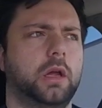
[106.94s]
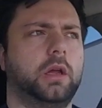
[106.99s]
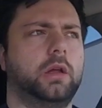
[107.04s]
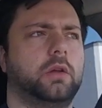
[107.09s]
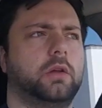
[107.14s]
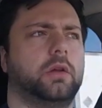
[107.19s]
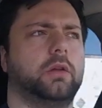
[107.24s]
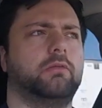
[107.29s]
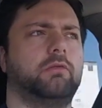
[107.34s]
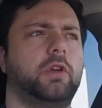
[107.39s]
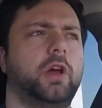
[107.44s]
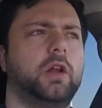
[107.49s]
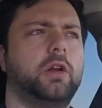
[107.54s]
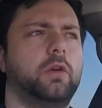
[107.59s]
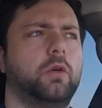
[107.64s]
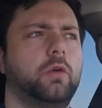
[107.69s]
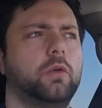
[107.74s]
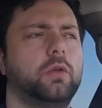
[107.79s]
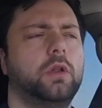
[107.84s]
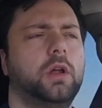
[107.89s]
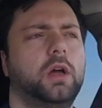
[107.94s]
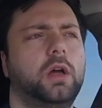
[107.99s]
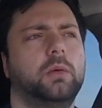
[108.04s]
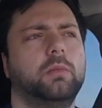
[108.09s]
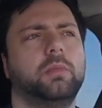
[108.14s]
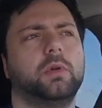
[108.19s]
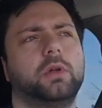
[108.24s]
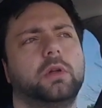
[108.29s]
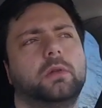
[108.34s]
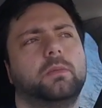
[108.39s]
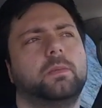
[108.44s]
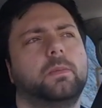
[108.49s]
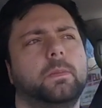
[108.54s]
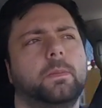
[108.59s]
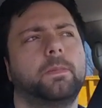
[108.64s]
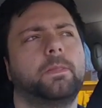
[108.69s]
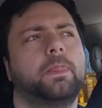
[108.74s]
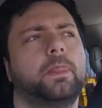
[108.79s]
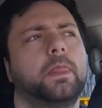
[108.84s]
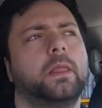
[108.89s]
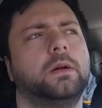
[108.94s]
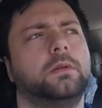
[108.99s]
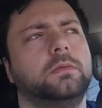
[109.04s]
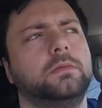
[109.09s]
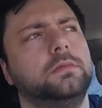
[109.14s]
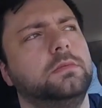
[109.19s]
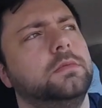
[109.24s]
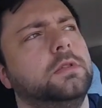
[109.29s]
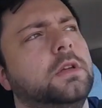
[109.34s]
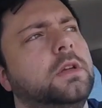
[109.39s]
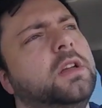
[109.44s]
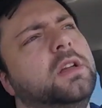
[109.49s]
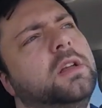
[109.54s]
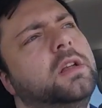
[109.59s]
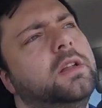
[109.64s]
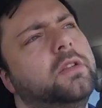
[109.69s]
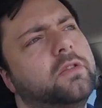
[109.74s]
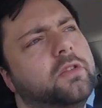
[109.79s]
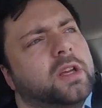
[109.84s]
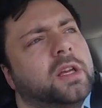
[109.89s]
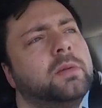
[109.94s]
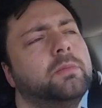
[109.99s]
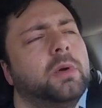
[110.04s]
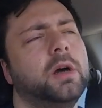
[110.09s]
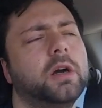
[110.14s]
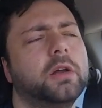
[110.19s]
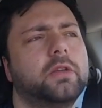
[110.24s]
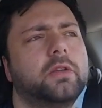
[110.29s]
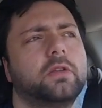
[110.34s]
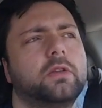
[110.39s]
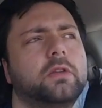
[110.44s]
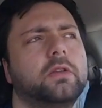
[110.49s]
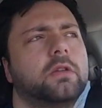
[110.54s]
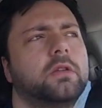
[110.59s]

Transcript: um, not a whole lot, but 10 bucks,